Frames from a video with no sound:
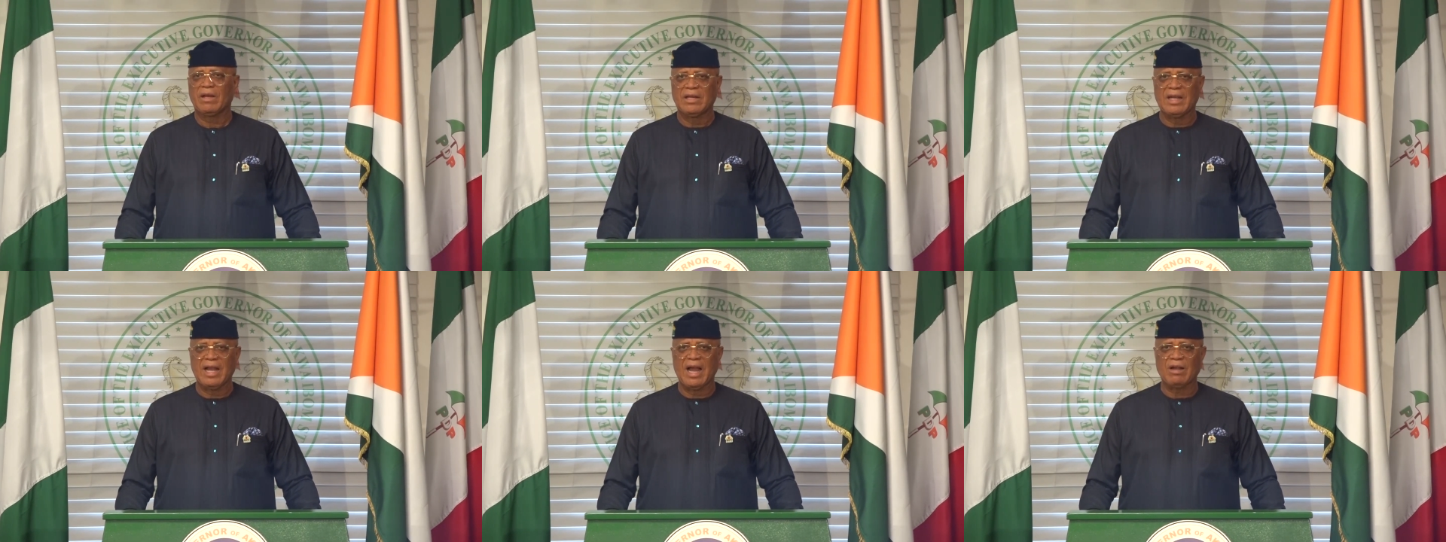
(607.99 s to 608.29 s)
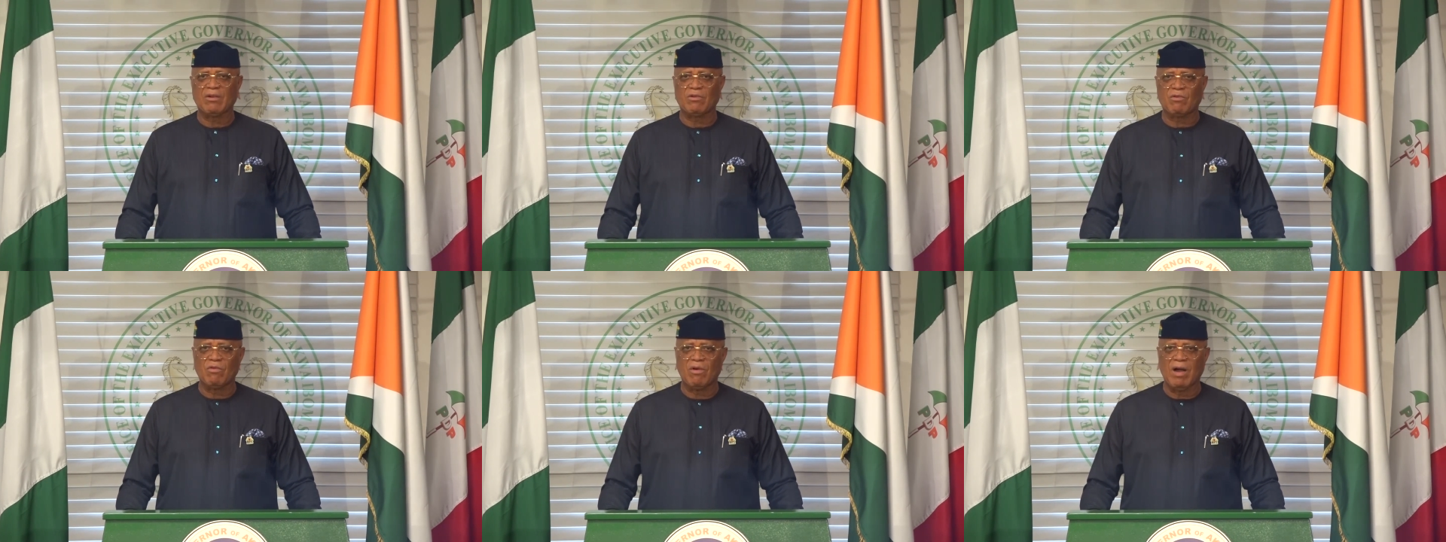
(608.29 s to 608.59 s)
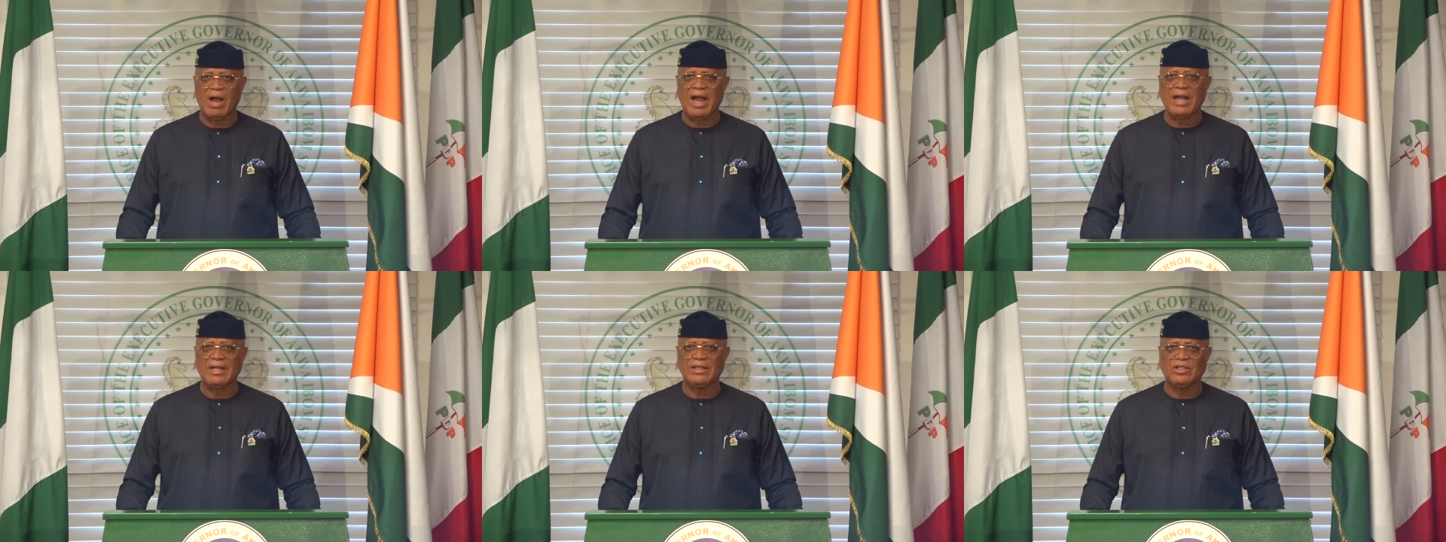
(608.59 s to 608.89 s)
The
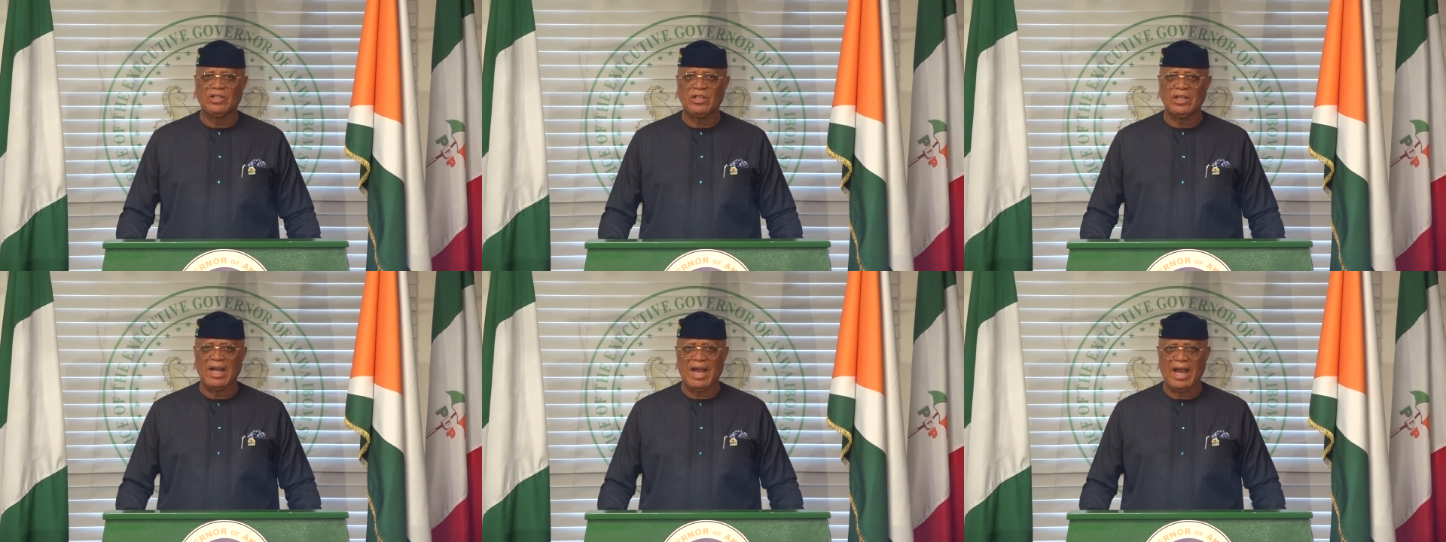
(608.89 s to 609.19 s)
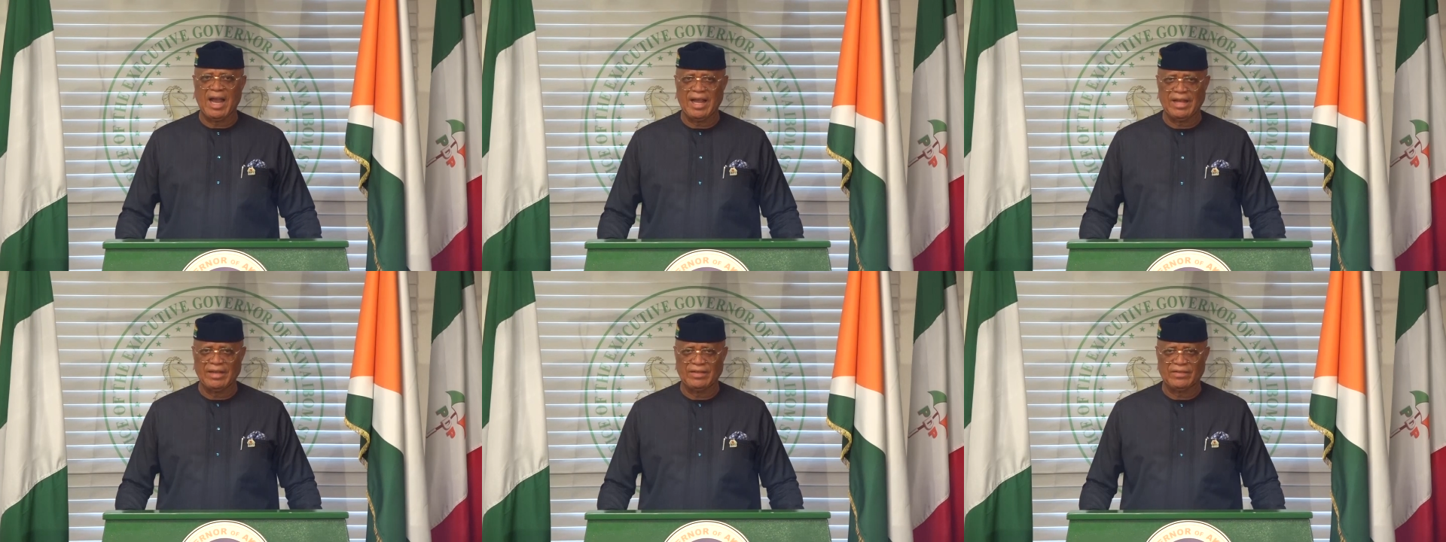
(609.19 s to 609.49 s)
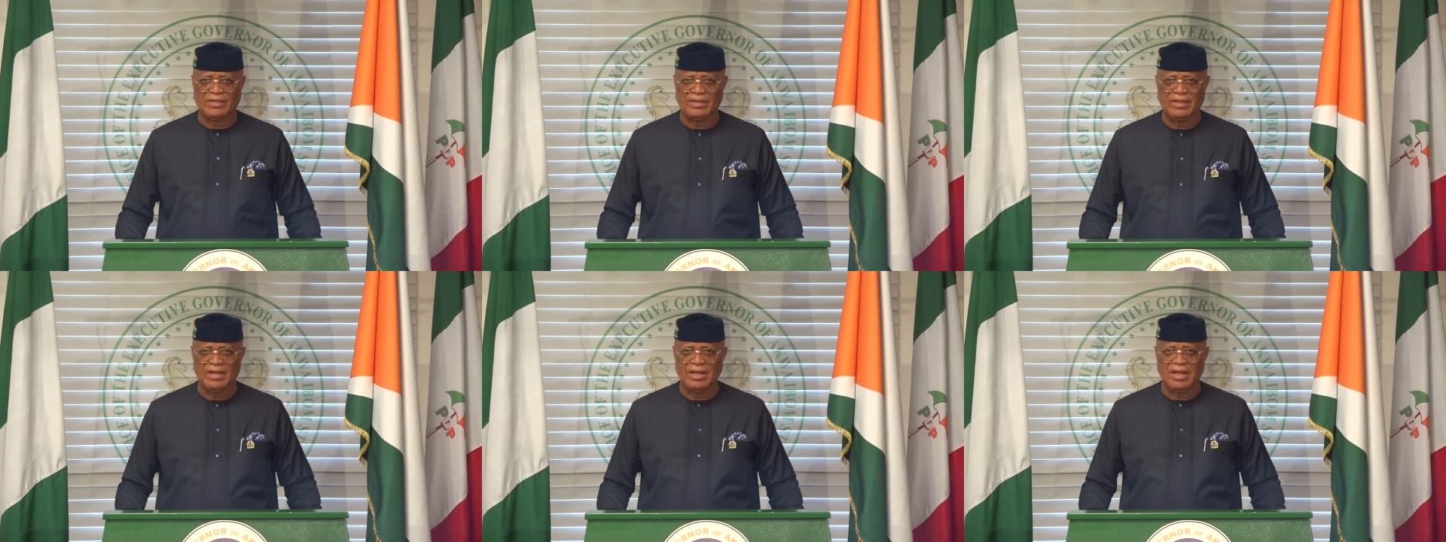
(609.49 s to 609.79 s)
Akwa
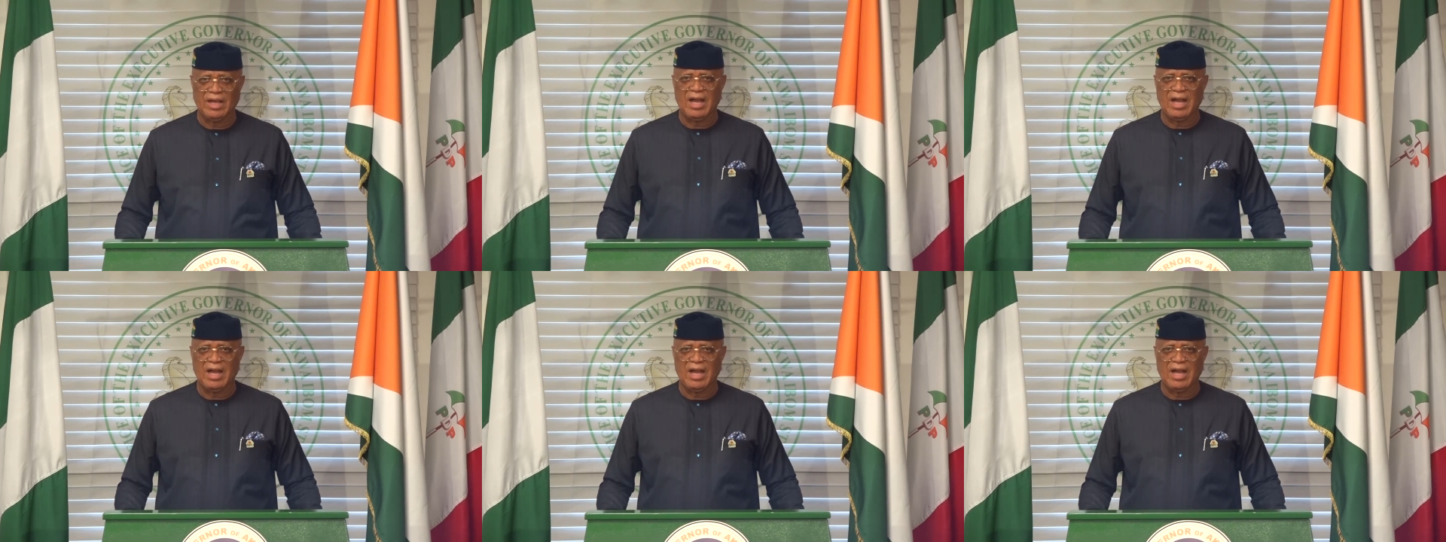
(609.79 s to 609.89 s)
GIS,